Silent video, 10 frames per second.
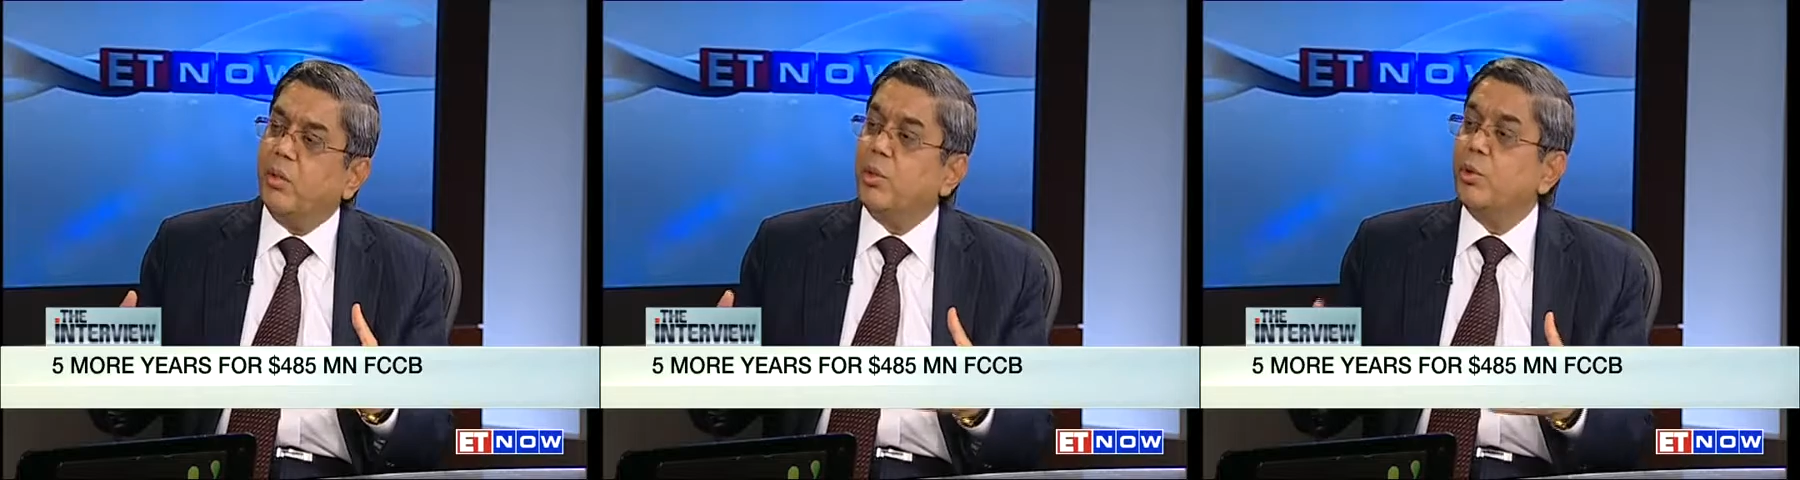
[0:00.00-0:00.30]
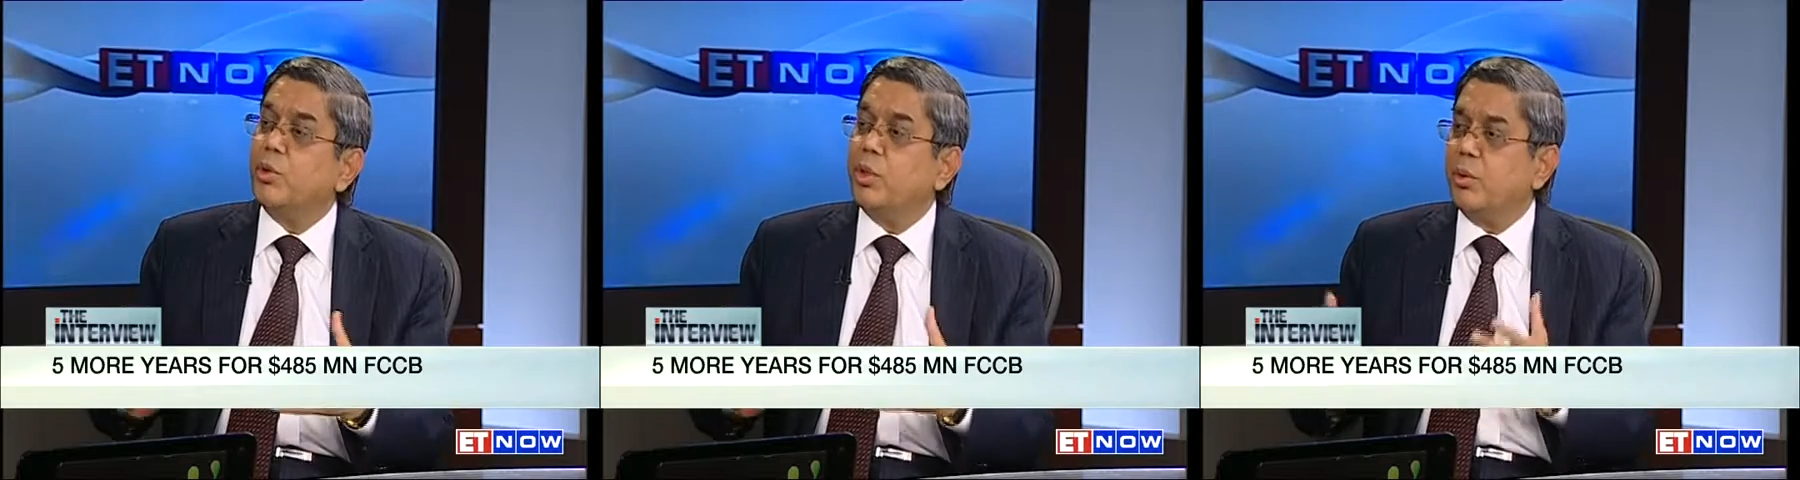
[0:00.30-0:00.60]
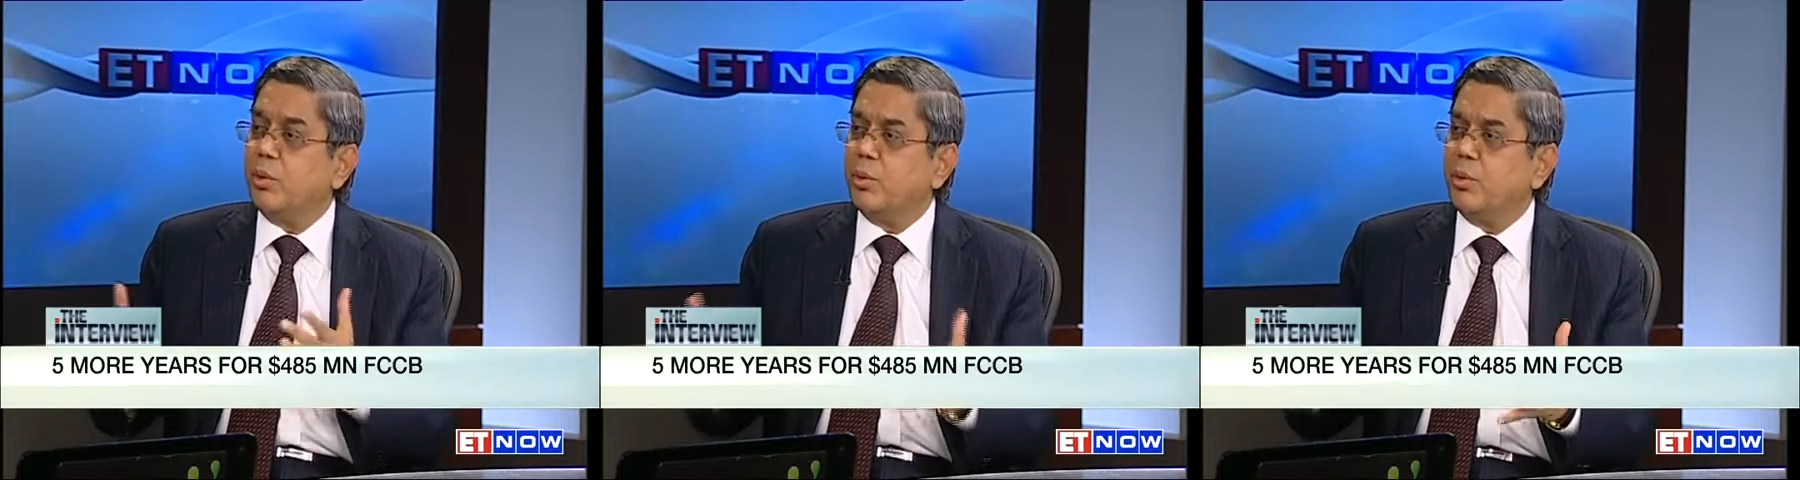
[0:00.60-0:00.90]
on
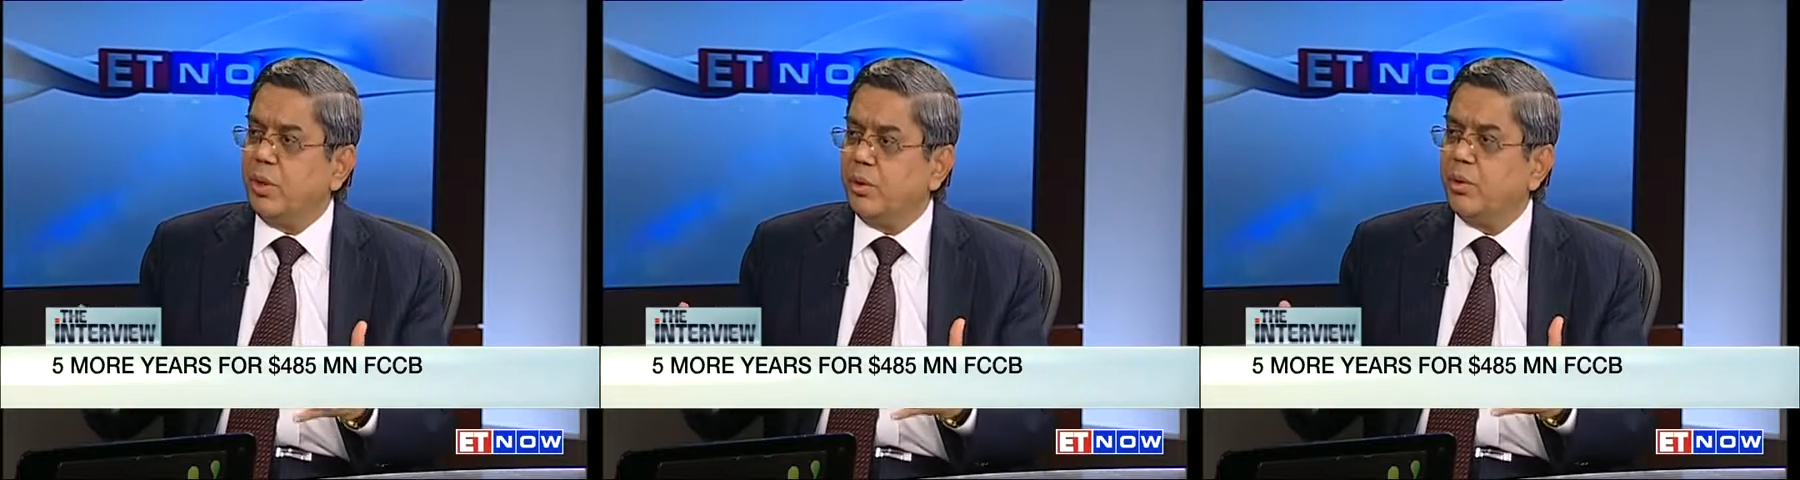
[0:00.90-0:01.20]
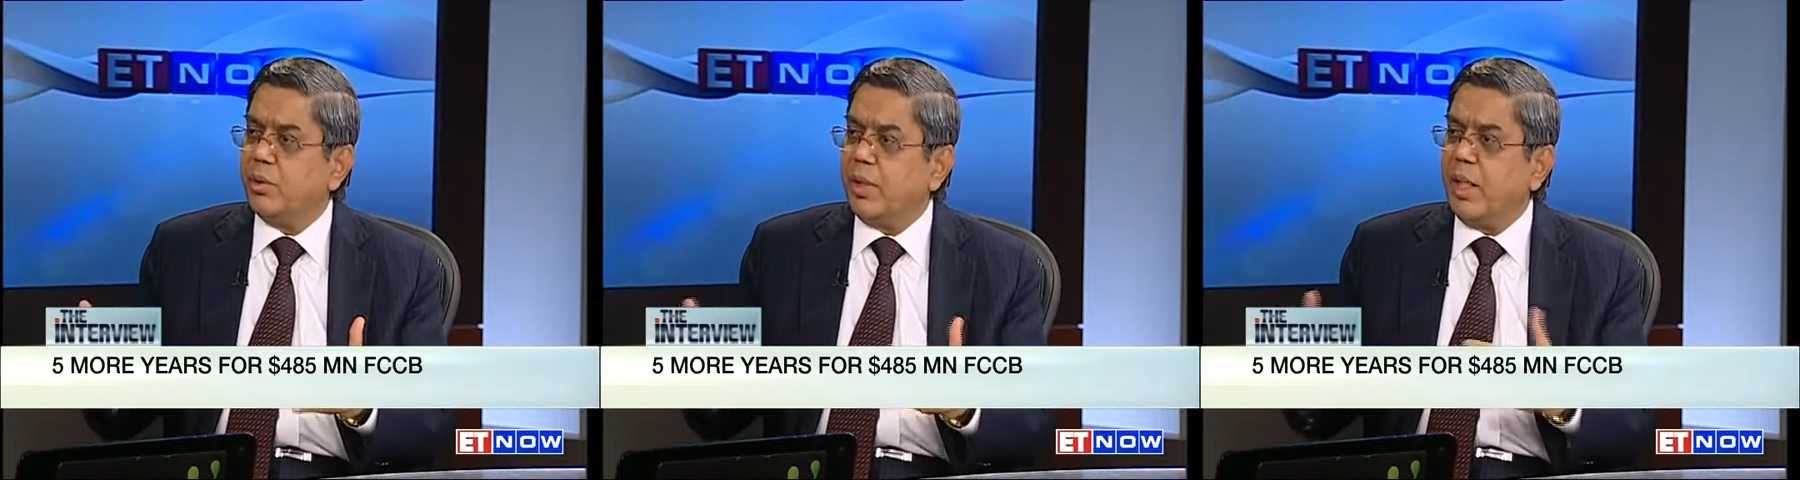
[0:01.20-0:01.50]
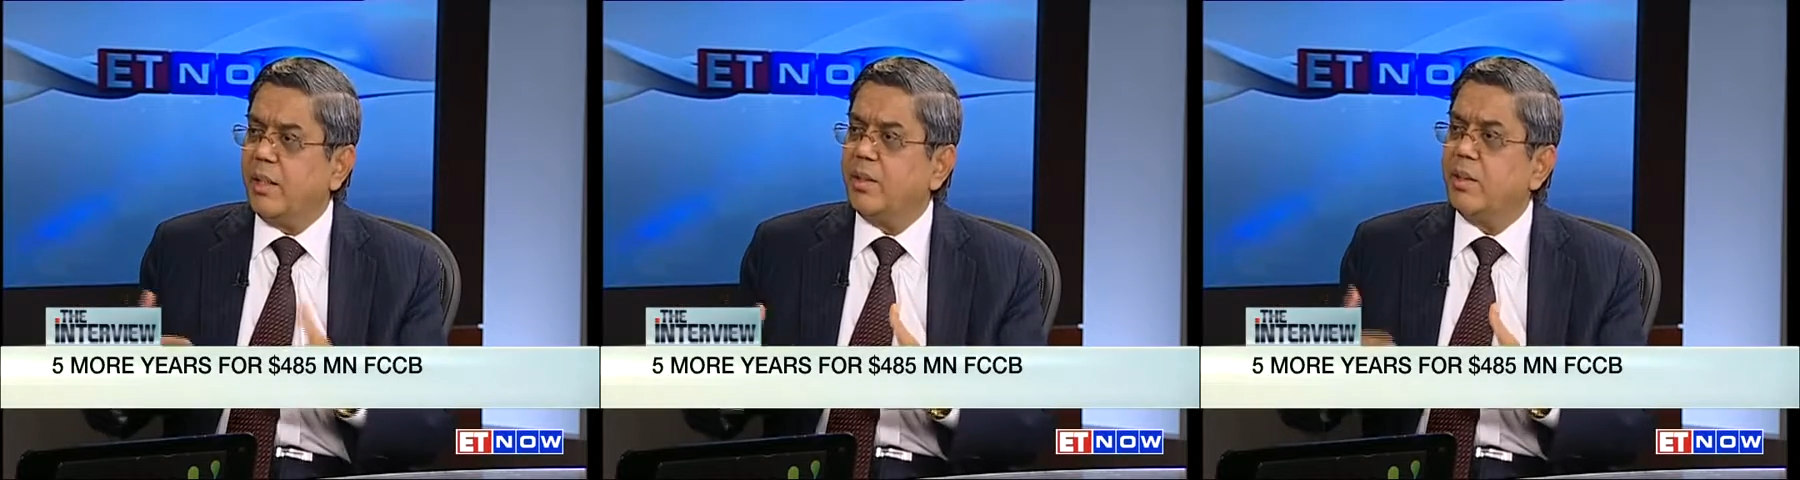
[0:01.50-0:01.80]
2020. So
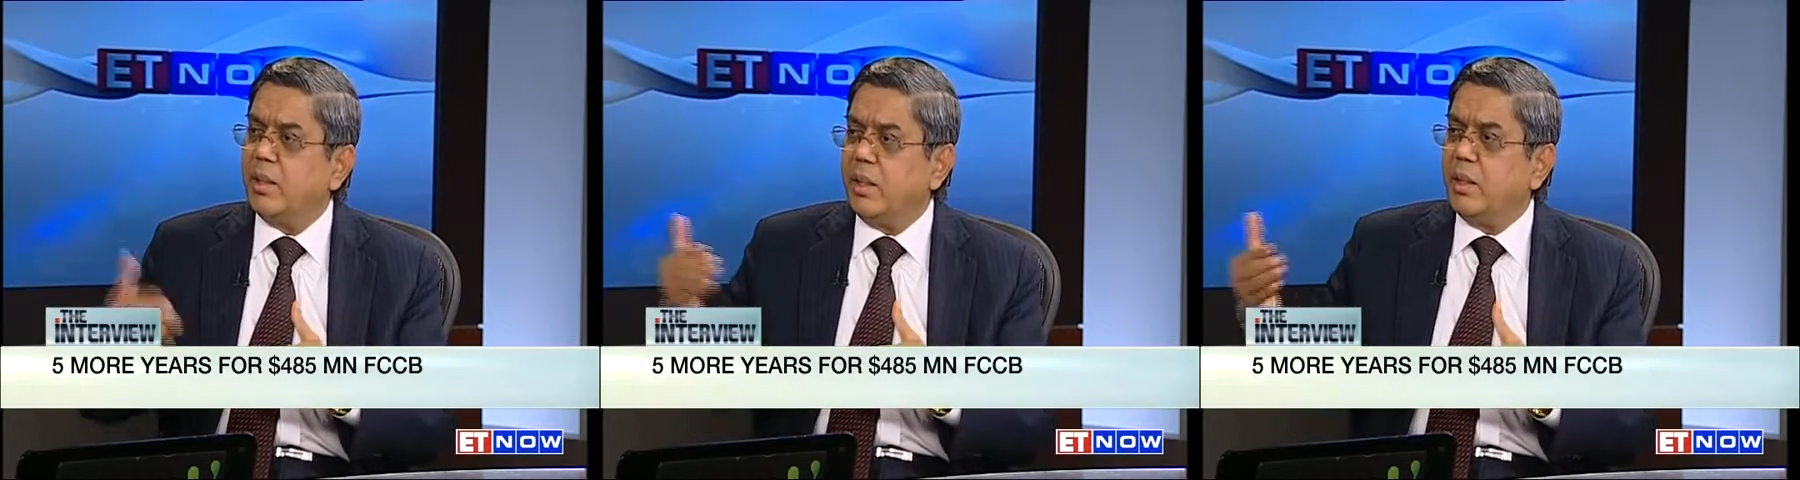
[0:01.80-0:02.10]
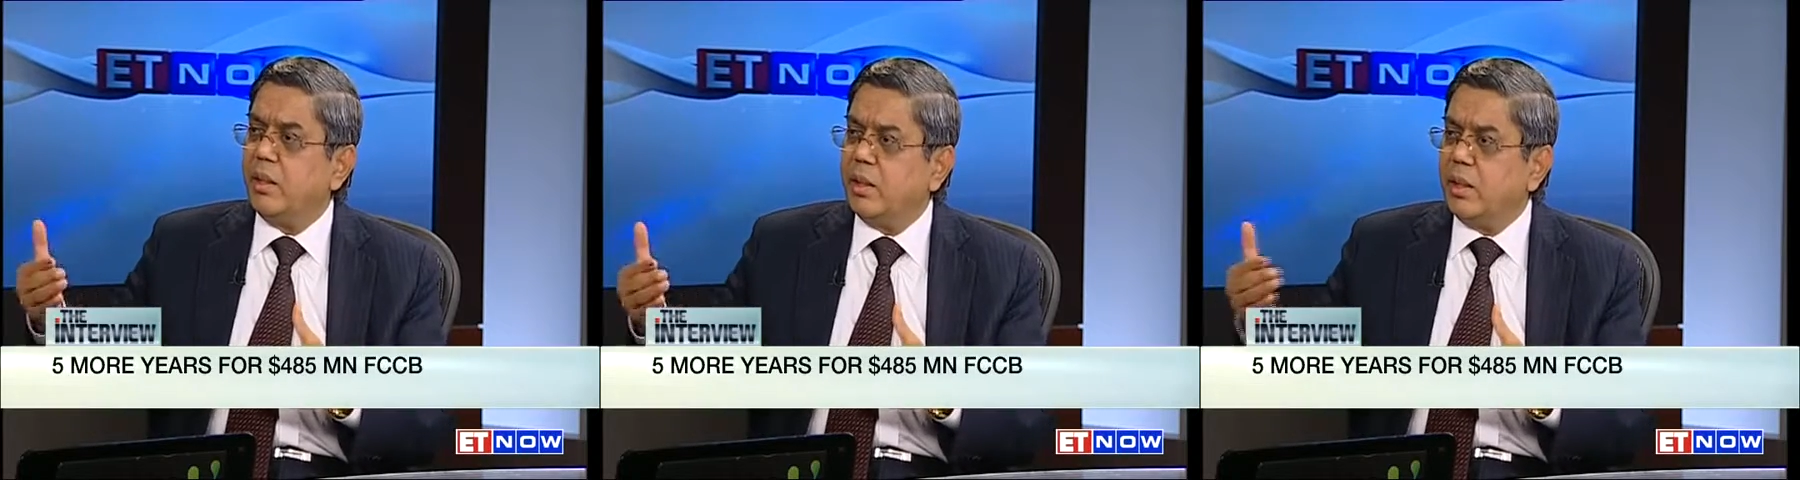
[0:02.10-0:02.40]
that is the